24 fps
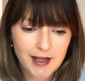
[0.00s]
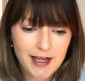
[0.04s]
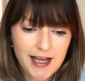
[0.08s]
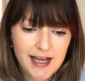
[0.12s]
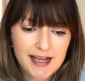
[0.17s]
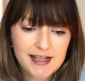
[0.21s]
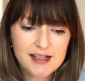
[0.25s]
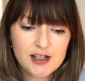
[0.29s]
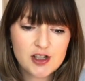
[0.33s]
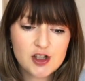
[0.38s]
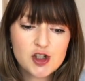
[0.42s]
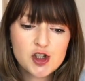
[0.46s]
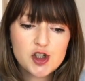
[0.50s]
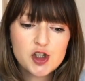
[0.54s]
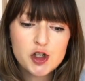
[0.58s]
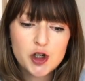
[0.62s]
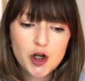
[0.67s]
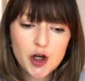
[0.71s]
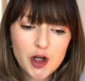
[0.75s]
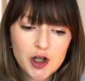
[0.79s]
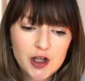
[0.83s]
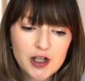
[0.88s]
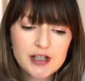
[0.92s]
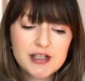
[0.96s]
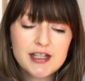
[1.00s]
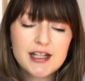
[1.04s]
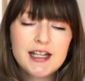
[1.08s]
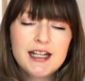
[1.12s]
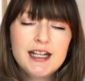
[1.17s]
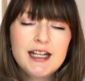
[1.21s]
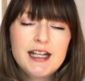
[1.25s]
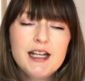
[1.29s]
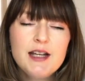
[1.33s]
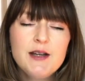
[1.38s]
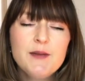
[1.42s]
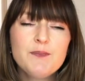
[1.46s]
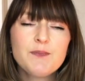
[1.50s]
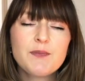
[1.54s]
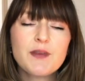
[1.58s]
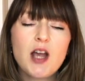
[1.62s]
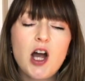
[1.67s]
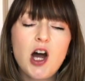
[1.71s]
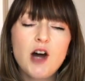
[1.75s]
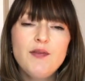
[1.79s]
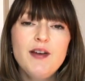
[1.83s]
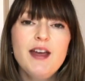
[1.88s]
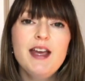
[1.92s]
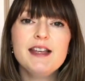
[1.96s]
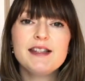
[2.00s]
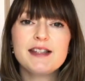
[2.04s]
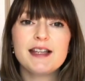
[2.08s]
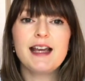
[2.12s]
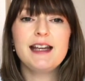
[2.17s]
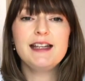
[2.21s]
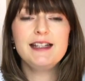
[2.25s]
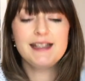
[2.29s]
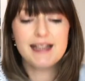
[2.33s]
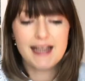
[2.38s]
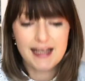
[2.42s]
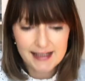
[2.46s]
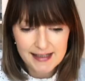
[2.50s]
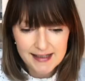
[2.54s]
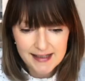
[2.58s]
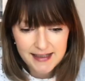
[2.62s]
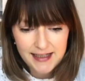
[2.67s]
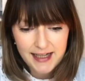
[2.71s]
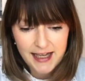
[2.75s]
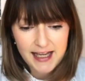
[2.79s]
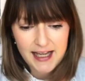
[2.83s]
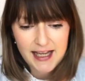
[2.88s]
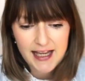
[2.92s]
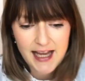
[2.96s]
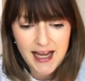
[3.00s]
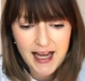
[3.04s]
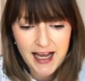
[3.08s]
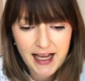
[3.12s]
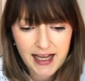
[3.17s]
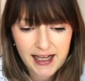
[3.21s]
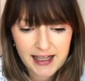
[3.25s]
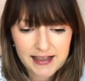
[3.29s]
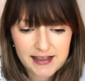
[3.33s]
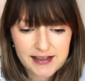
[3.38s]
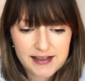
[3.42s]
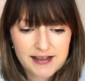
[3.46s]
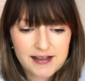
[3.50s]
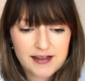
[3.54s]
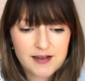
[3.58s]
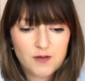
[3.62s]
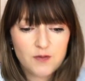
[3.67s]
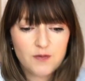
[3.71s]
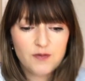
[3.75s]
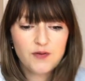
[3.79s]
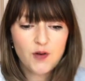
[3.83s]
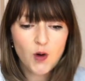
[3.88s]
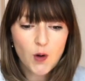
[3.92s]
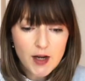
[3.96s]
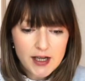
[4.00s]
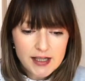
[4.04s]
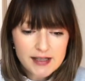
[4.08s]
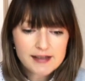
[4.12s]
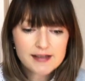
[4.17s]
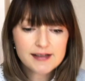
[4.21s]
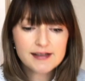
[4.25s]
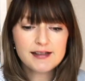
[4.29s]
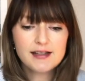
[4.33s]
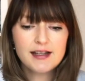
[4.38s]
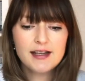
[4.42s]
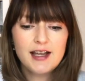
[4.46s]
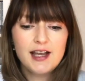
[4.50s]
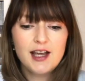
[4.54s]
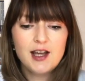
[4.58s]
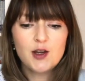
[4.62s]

He's assured of his identity as the voice